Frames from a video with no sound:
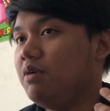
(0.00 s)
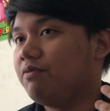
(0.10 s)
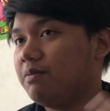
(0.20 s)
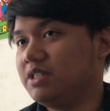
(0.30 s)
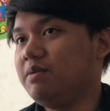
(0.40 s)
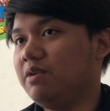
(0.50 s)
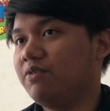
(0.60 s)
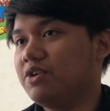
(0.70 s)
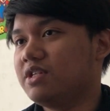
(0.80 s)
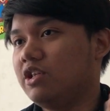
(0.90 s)
from Steven
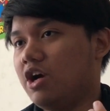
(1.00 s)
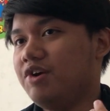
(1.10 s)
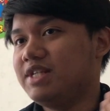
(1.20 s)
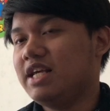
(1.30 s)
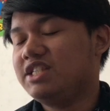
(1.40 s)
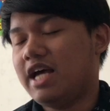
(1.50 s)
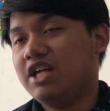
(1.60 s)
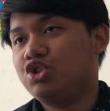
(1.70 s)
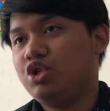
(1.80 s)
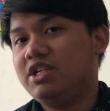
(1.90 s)
Universe, Lars is
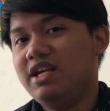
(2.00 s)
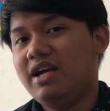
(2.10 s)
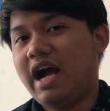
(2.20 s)
actually,